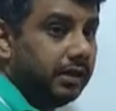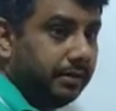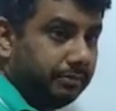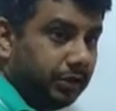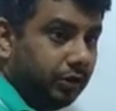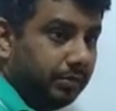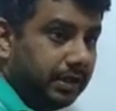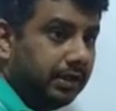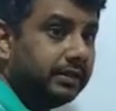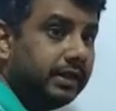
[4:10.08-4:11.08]
empty
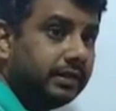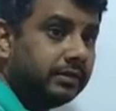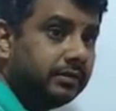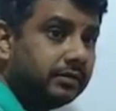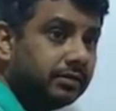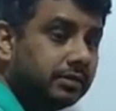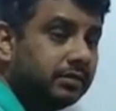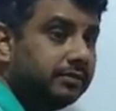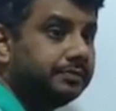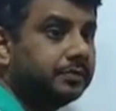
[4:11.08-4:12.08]
orbital, then
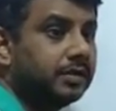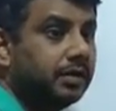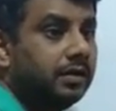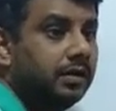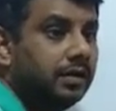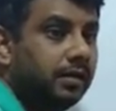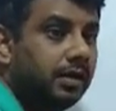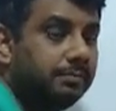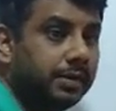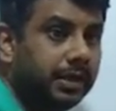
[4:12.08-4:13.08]

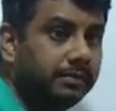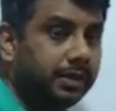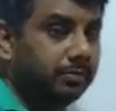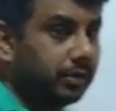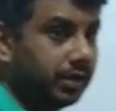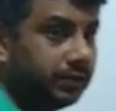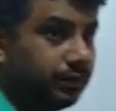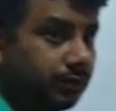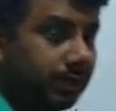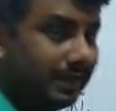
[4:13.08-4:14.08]
the primary bond is
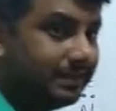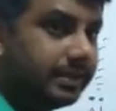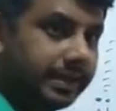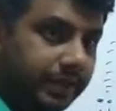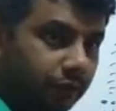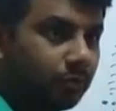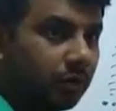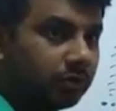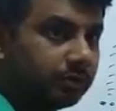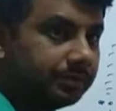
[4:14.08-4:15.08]
formed, that is dative
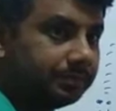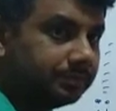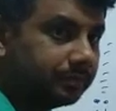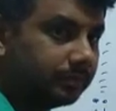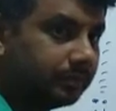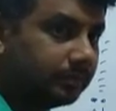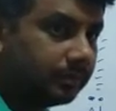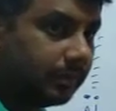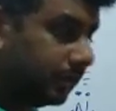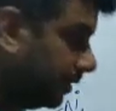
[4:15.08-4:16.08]
bond.
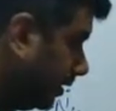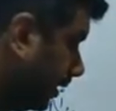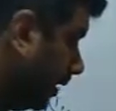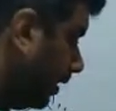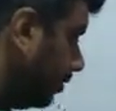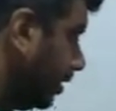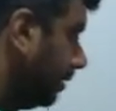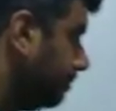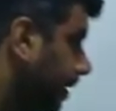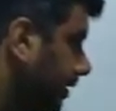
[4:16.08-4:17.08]
Here only
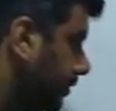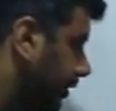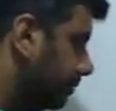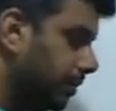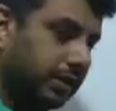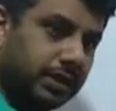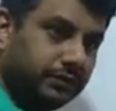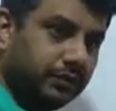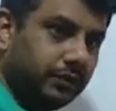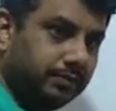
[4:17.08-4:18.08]
partial bond is
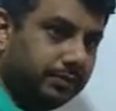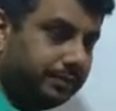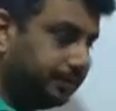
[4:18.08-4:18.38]
formed.